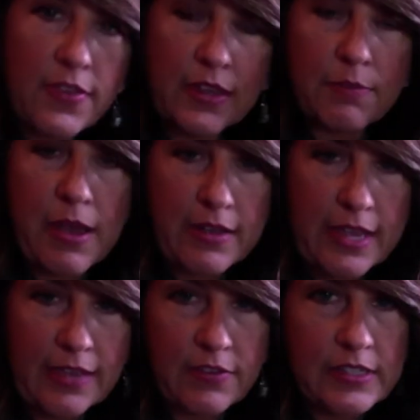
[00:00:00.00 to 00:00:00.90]
thing about
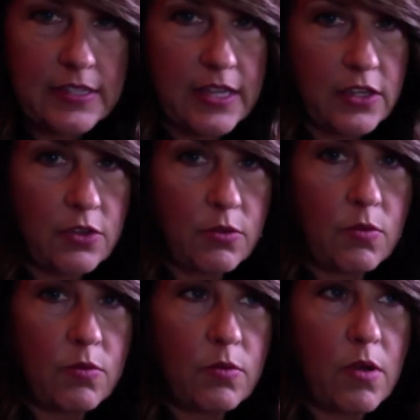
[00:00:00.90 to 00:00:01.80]
canvas that
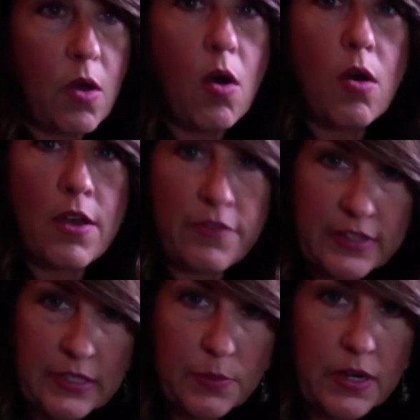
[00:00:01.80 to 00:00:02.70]
you have
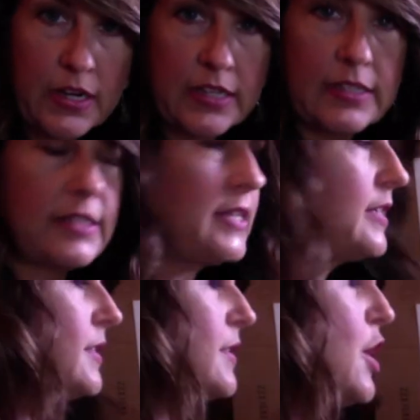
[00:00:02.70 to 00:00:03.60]
experienced
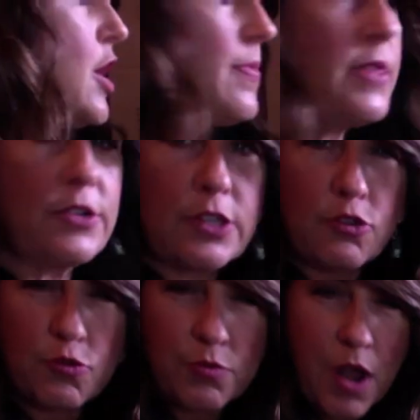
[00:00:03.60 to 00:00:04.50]
is there's a
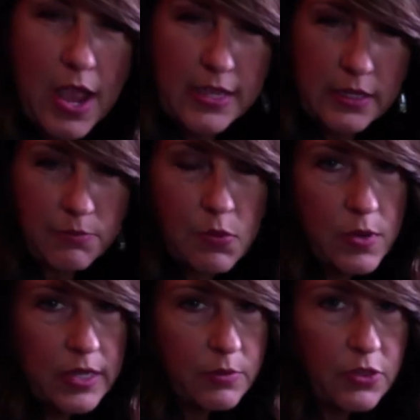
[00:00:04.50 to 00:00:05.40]
drying
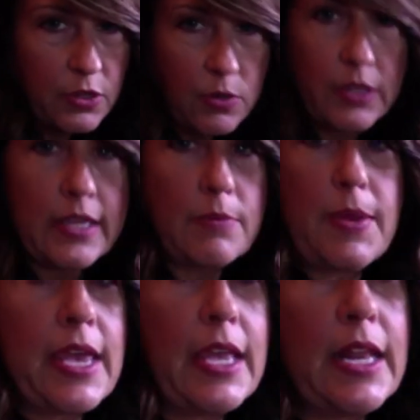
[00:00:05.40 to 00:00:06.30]
point with acrylic
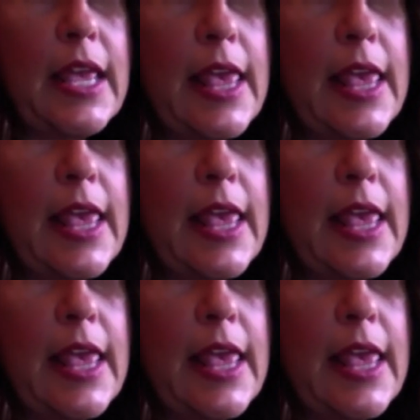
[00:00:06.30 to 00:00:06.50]
paint